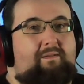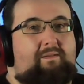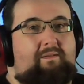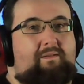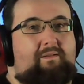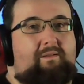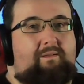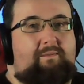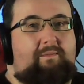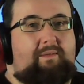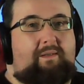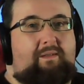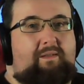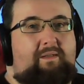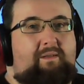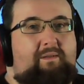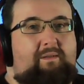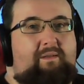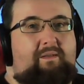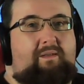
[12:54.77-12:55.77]
You know what I mean?
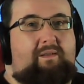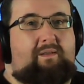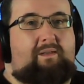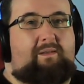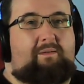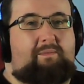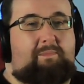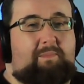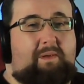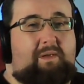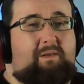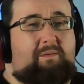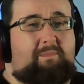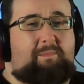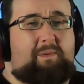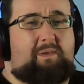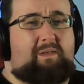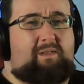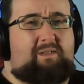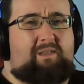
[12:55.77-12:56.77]
I was
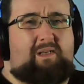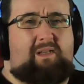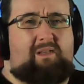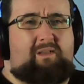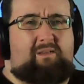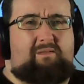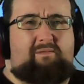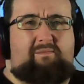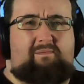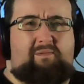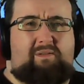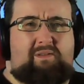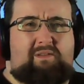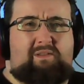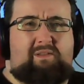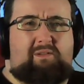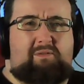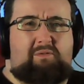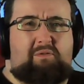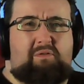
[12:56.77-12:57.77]
about to say, were they
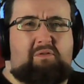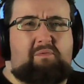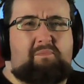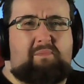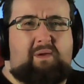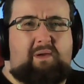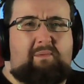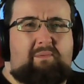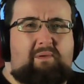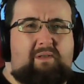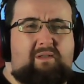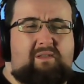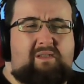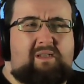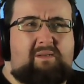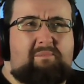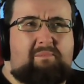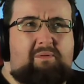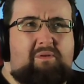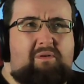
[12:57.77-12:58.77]
still using biplanes at
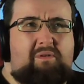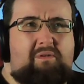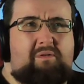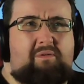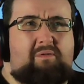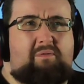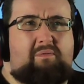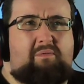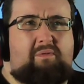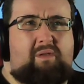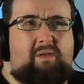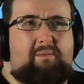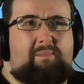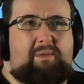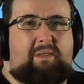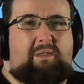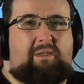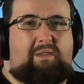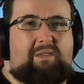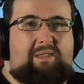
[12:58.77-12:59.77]
that point, or were they a
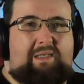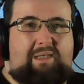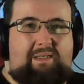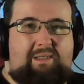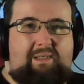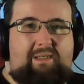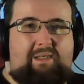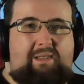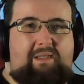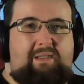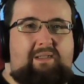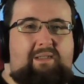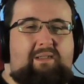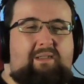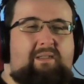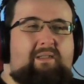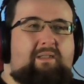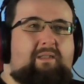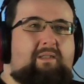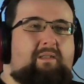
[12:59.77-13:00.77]
bit dated?
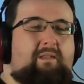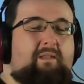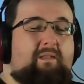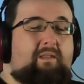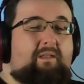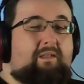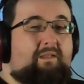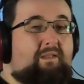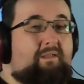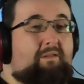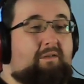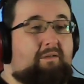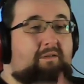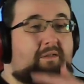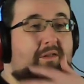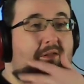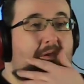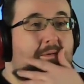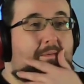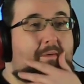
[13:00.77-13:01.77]
Turns
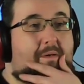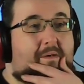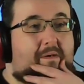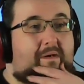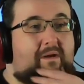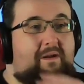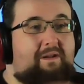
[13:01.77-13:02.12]
out they were.